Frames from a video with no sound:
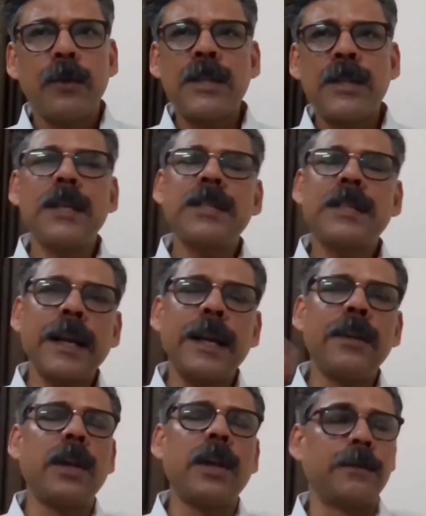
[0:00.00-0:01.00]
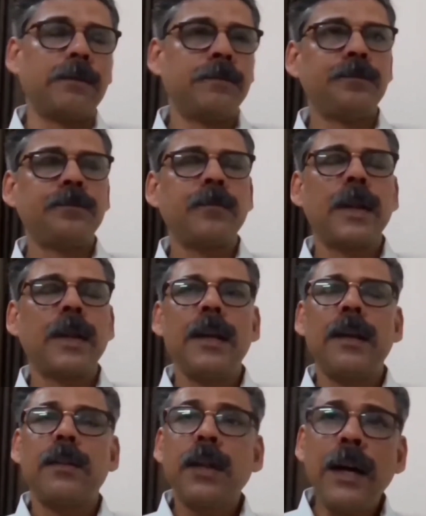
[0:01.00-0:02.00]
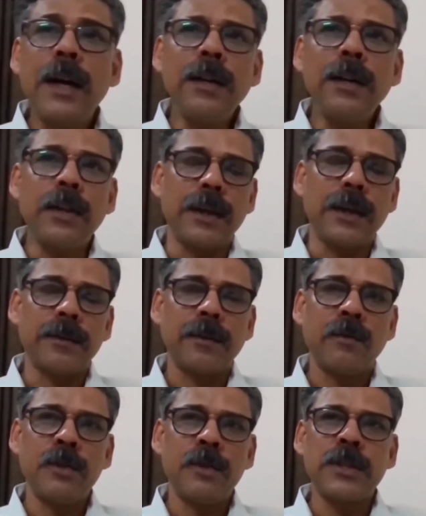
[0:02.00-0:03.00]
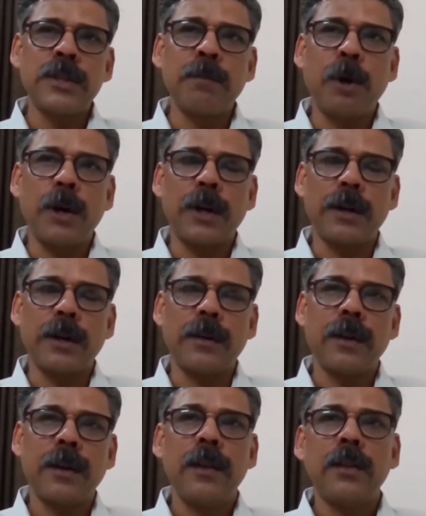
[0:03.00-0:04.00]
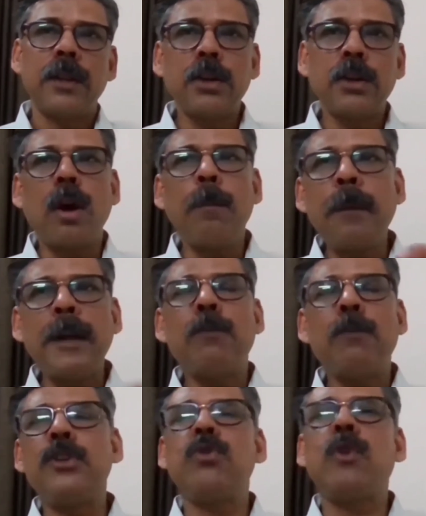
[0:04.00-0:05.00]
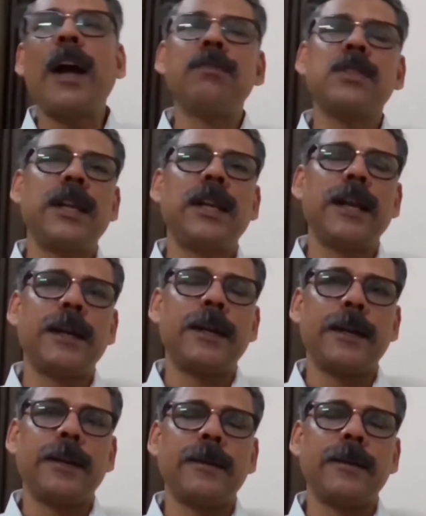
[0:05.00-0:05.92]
is the second thing. Third thing, which is important, the topic which you have selected.